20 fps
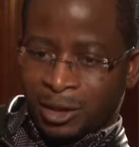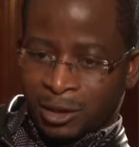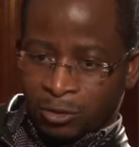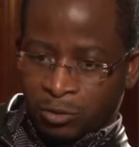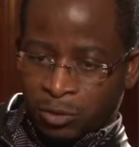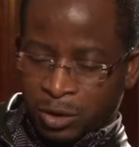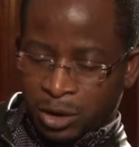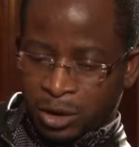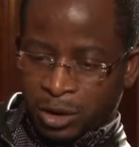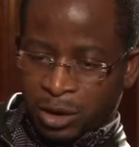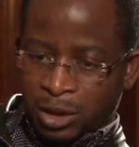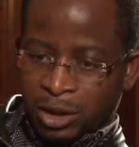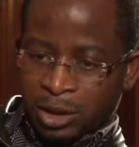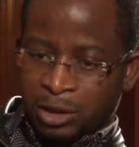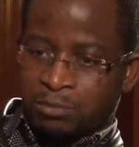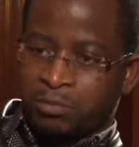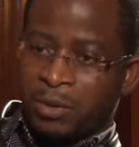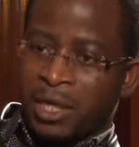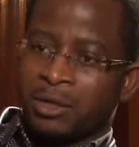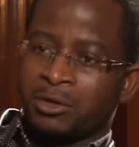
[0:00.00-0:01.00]
which he
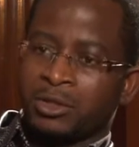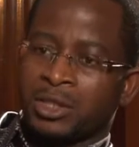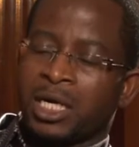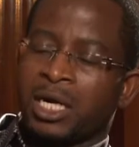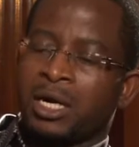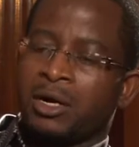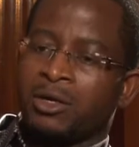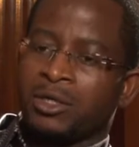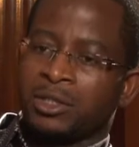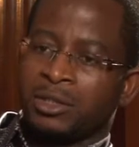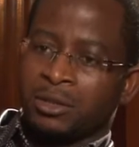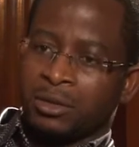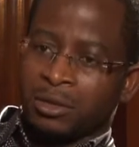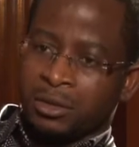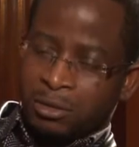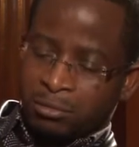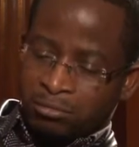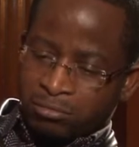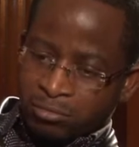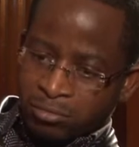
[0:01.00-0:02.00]
spelled out
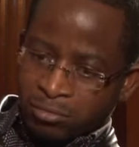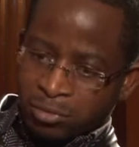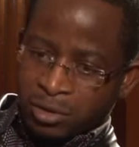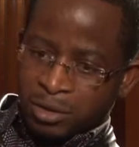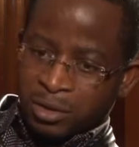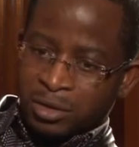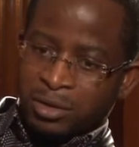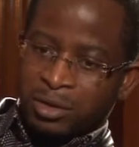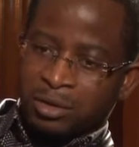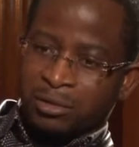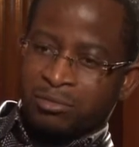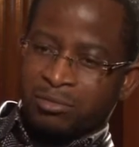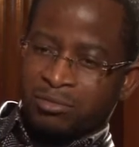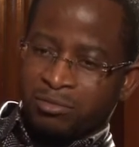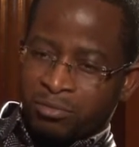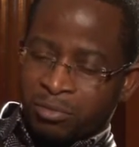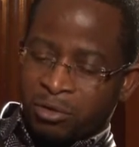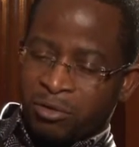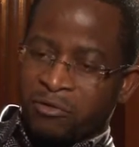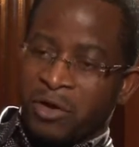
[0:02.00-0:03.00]
or
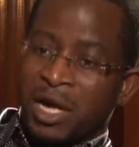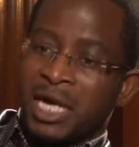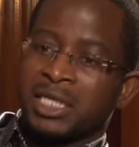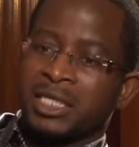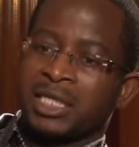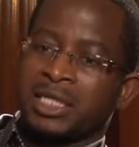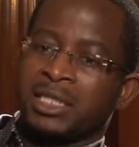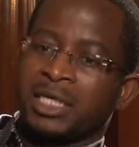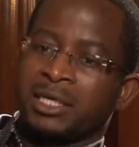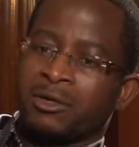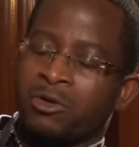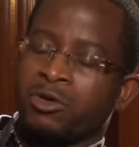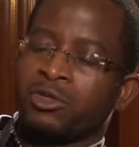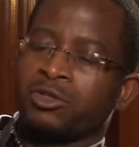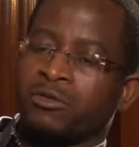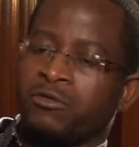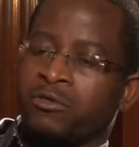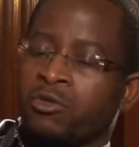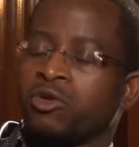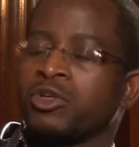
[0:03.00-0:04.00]
provided a
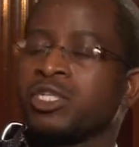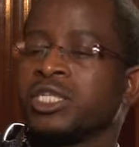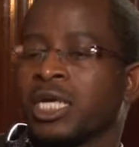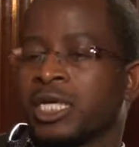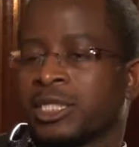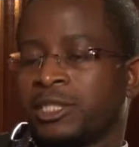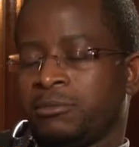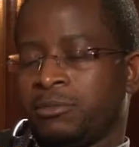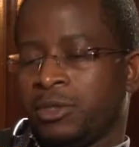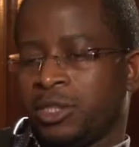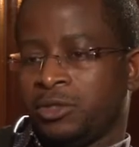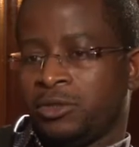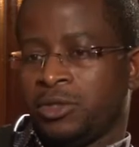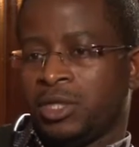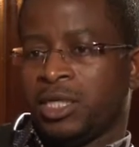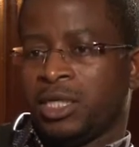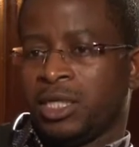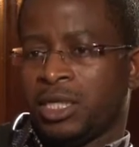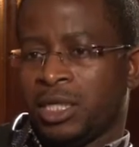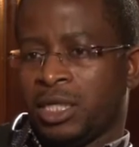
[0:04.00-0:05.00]
code of conduct
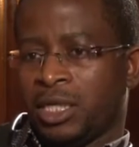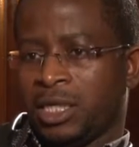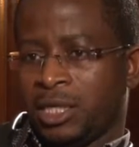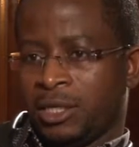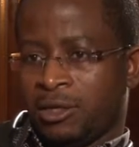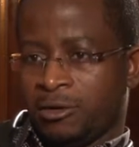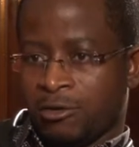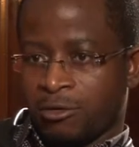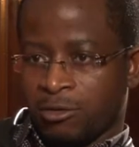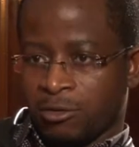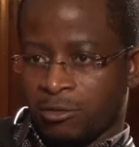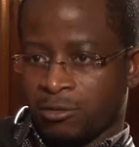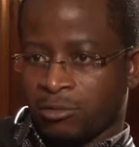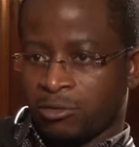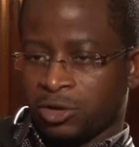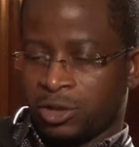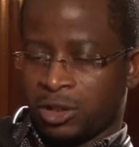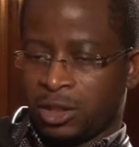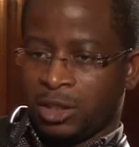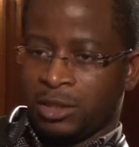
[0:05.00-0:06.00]
between the
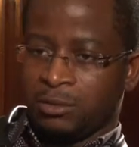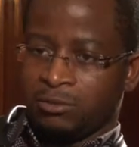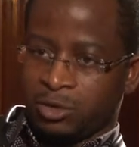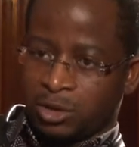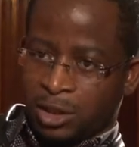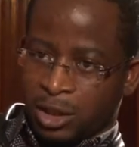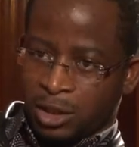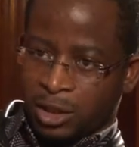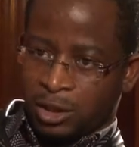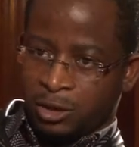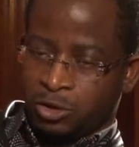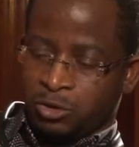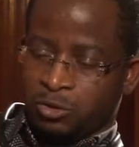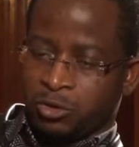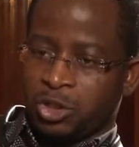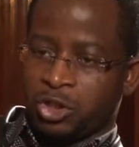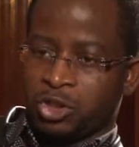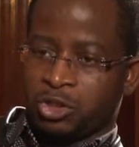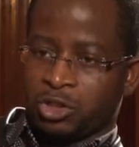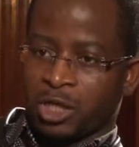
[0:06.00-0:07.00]
Muslims and the
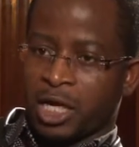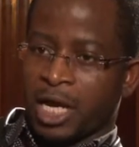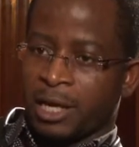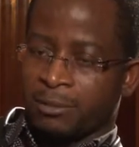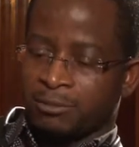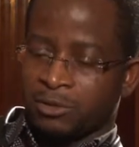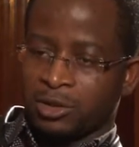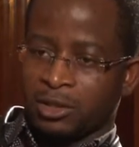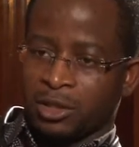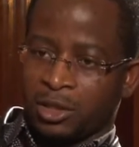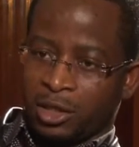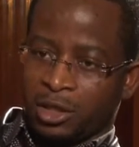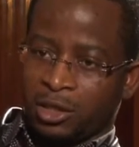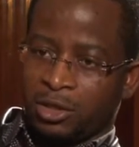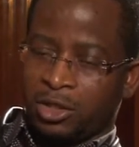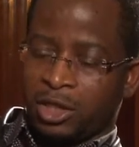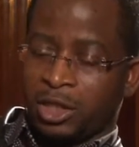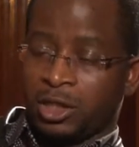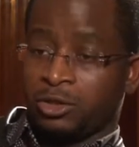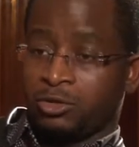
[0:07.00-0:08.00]
Jewish tribes, the
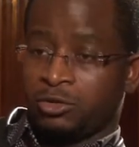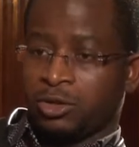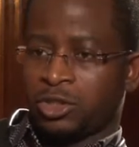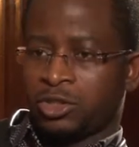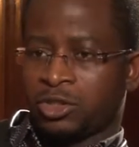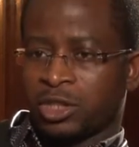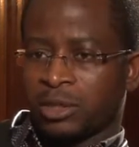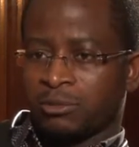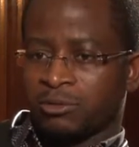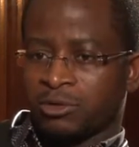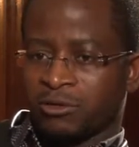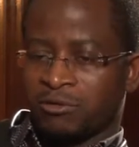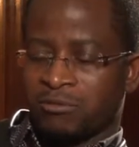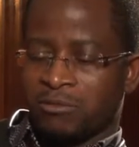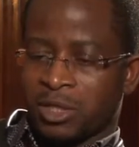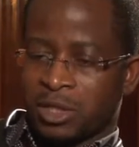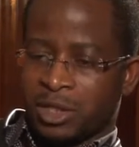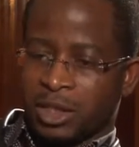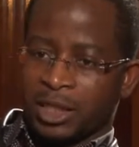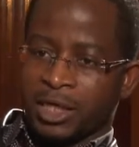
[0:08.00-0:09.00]
three Jewish tribes of
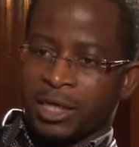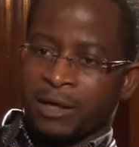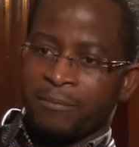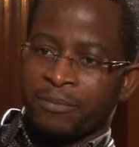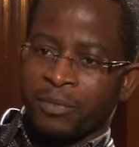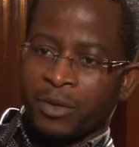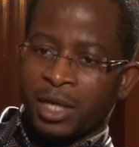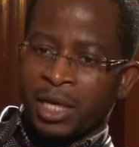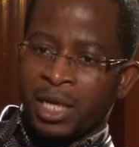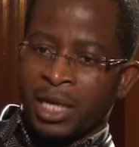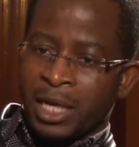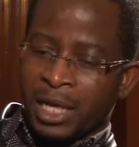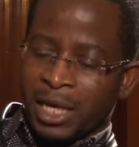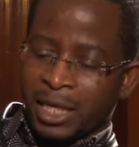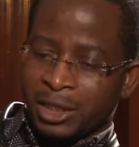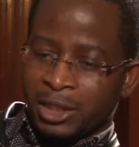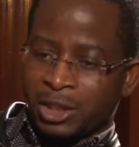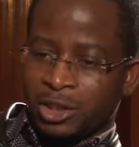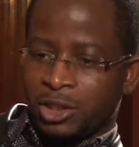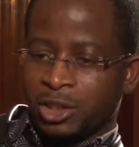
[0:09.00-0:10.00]
Medina.
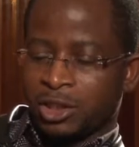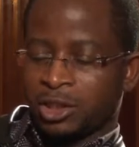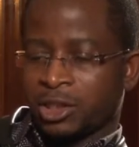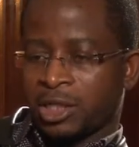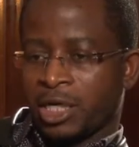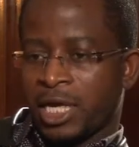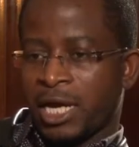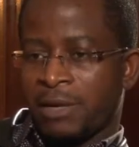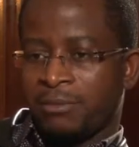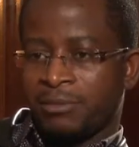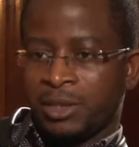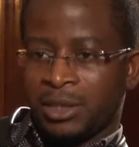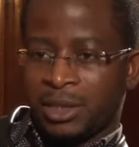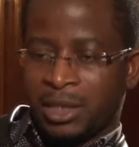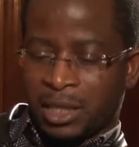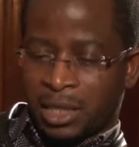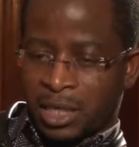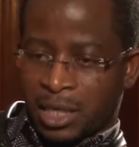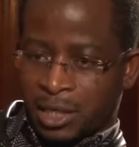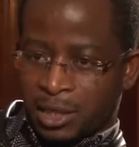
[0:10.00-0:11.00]
And he described
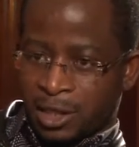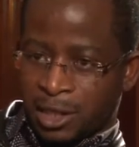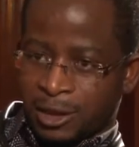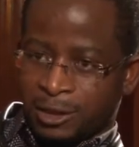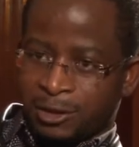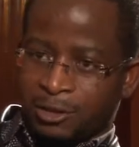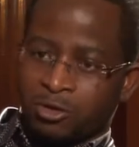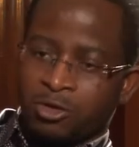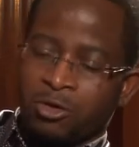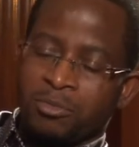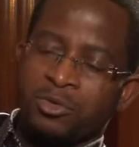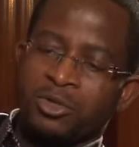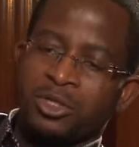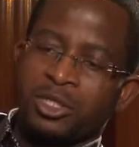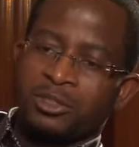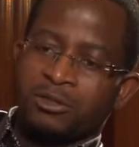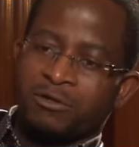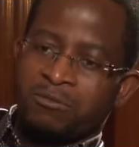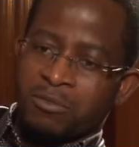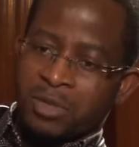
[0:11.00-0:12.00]
that
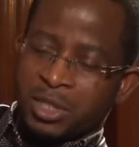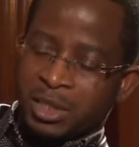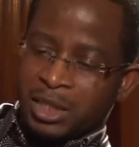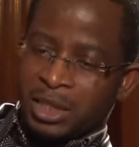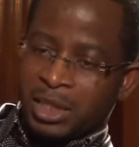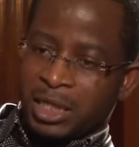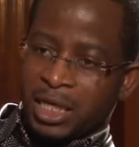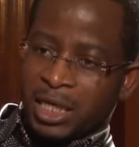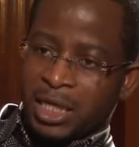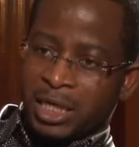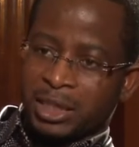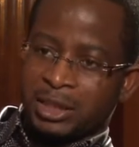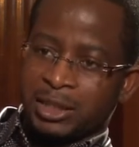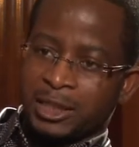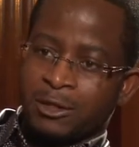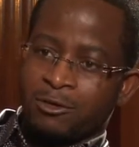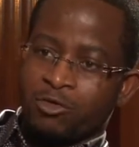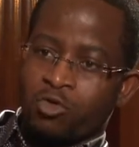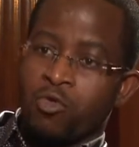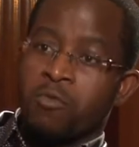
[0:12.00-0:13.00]
community of Medina as
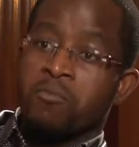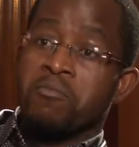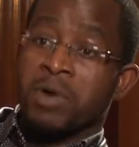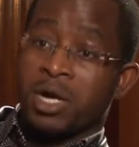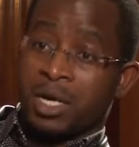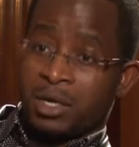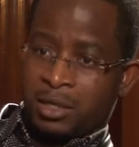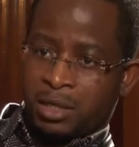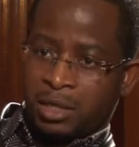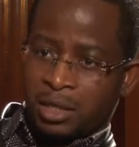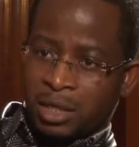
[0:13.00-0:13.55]
an ummah,